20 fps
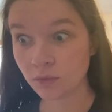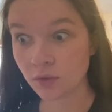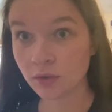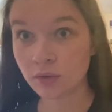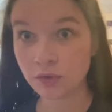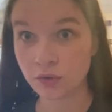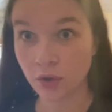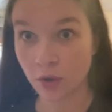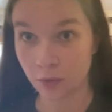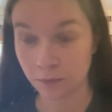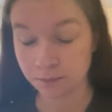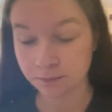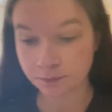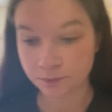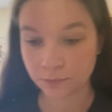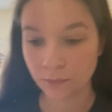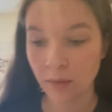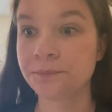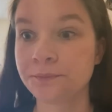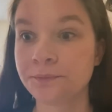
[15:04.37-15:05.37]
So,
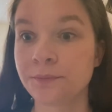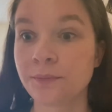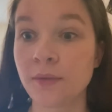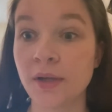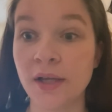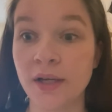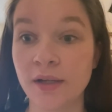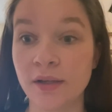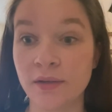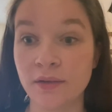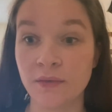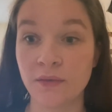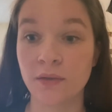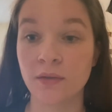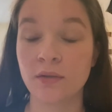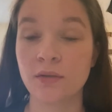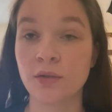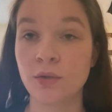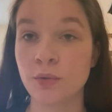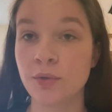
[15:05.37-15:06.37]
it is
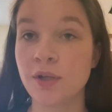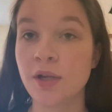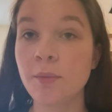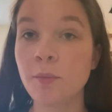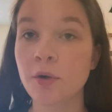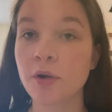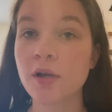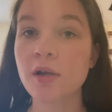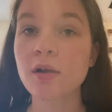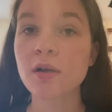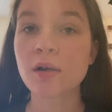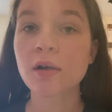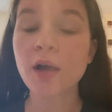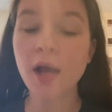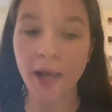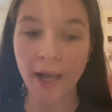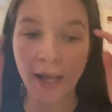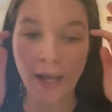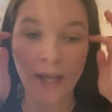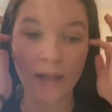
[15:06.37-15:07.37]
Tuesday morning
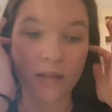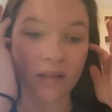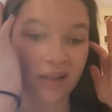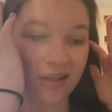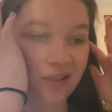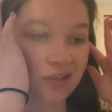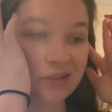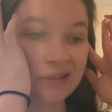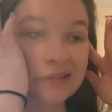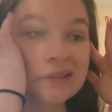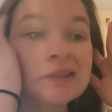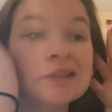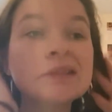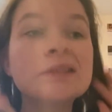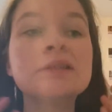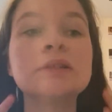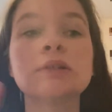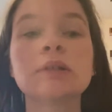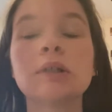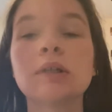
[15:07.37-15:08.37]
at like
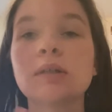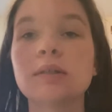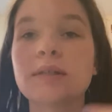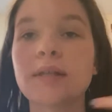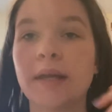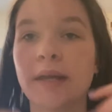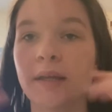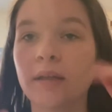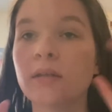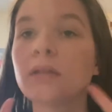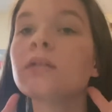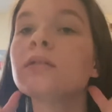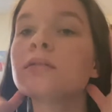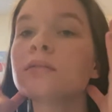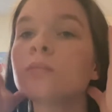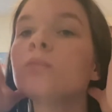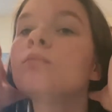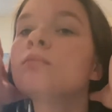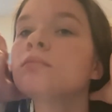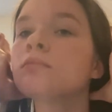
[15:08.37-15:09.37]

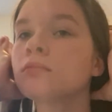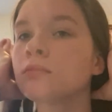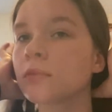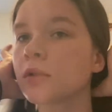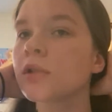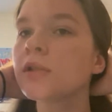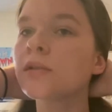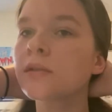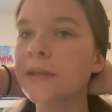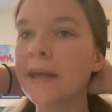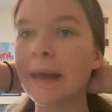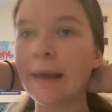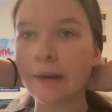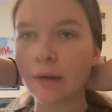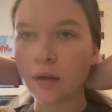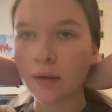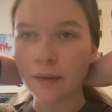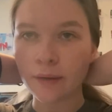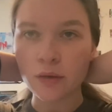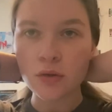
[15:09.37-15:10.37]

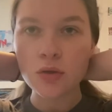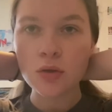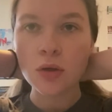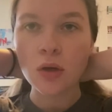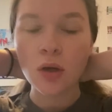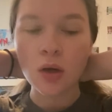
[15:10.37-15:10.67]
10-ish.